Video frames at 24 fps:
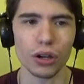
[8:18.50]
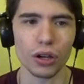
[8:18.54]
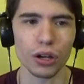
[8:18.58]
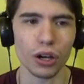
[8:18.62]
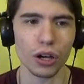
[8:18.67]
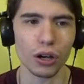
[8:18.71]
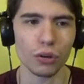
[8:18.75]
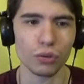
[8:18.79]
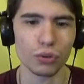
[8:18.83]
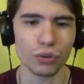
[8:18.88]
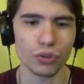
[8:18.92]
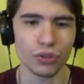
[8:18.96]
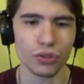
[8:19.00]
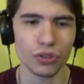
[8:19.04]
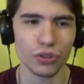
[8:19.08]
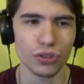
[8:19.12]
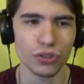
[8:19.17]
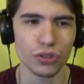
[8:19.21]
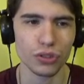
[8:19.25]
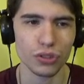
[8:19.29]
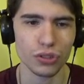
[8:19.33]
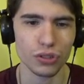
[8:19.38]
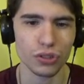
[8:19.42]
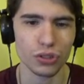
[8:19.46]
I will
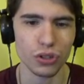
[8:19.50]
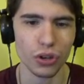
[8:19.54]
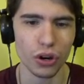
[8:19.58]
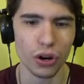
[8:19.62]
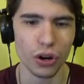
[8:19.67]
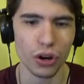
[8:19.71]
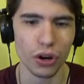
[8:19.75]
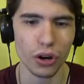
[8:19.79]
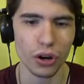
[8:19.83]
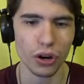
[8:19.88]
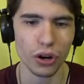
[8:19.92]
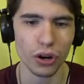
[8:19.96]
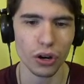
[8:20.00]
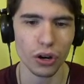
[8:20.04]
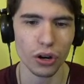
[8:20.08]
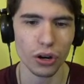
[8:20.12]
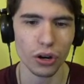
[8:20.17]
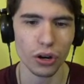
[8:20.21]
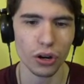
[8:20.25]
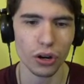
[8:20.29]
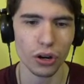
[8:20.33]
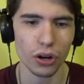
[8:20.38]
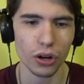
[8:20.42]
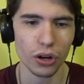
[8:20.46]

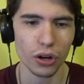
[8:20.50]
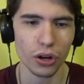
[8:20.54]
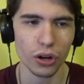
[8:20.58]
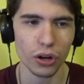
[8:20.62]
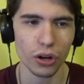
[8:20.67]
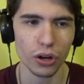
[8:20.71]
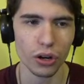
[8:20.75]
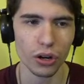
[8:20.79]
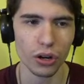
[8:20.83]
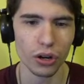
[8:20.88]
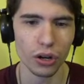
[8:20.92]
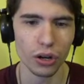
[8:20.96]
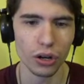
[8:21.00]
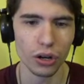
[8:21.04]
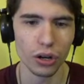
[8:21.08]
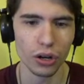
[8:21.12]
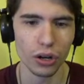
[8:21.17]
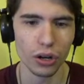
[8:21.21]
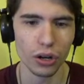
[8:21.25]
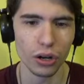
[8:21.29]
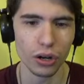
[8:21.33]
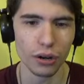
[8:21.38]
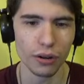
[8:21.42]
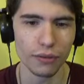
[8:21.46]

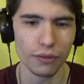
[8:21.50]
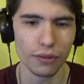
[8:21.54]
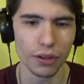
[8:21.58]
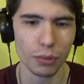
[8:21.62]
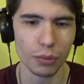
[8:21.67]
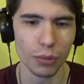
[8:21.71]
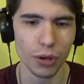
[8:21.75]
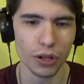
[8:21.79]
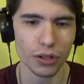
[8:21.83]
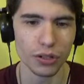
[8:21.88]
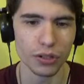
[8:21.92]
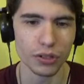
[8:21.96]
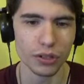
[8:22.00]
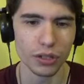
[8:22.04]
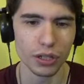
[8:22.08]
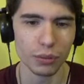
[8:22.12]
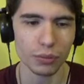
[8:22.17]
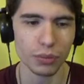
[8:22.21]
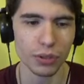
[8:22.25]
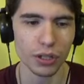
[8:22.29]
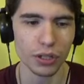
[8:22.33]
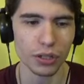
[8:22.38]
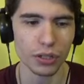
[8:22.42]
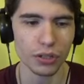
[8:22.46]
serve. Come on,
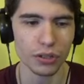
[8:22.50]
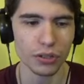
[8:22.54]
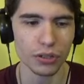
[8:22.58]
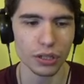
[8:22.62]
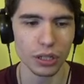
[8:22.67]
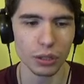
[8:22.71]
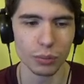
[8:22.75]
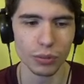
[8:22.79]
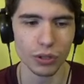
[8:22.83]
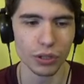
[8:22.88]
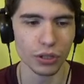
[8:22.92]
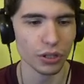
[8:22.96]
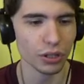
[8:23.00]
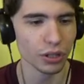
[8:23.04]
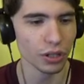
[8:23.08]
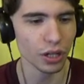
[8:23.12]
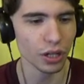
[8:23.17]
Sleepy. Sleepy, you're